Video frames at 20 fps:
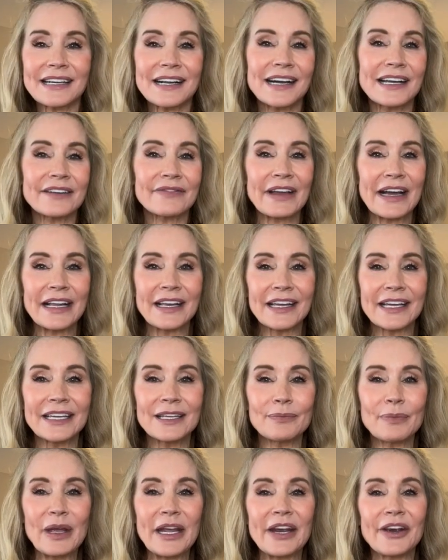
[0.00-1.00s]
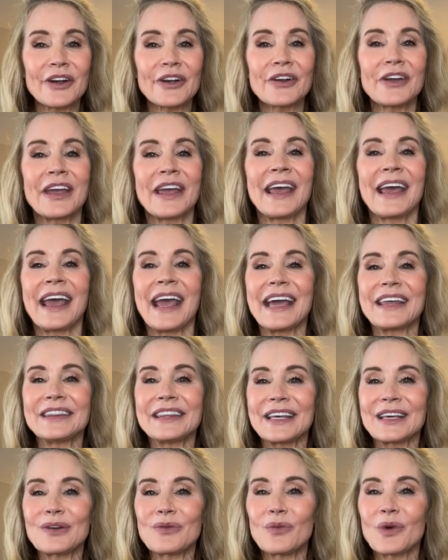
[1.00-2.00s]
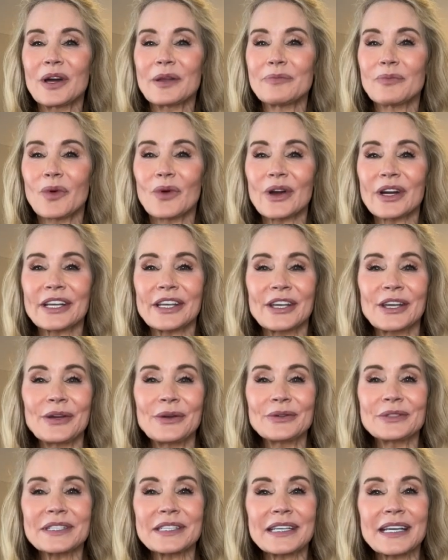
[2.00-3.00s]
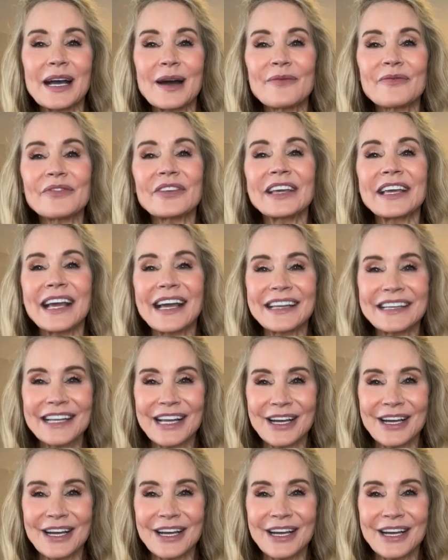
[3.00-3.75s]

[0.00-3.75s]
kind of elegant pair, and then one more cute, comfy, and